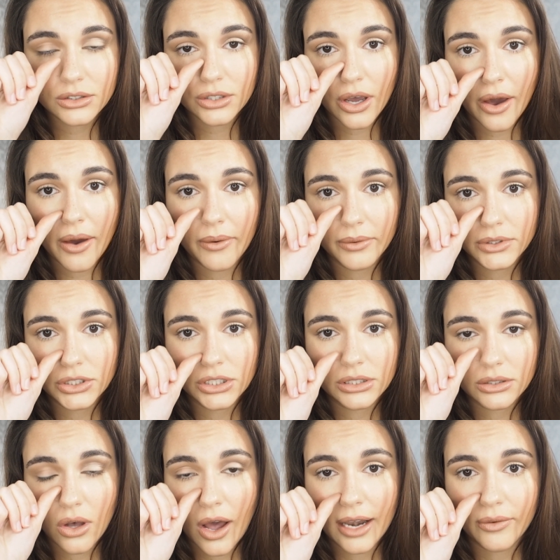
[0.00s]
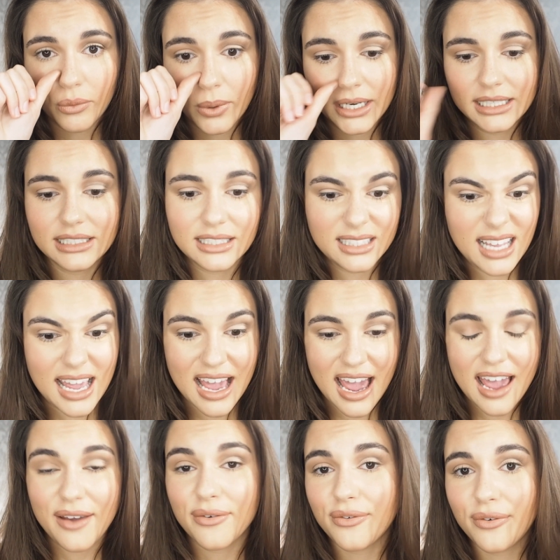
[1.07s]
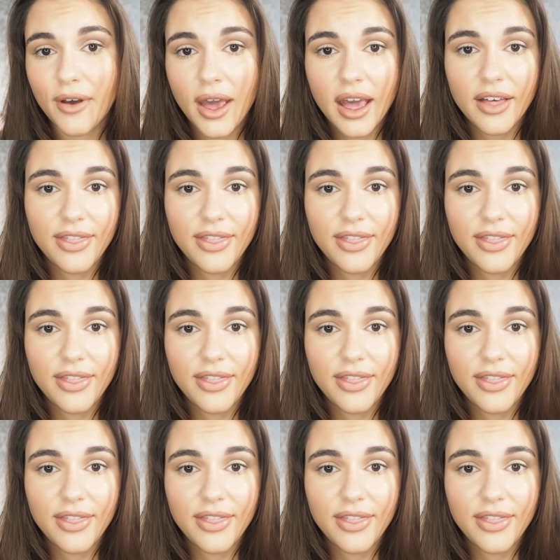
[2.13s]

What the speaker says: so just kind of wanted to see if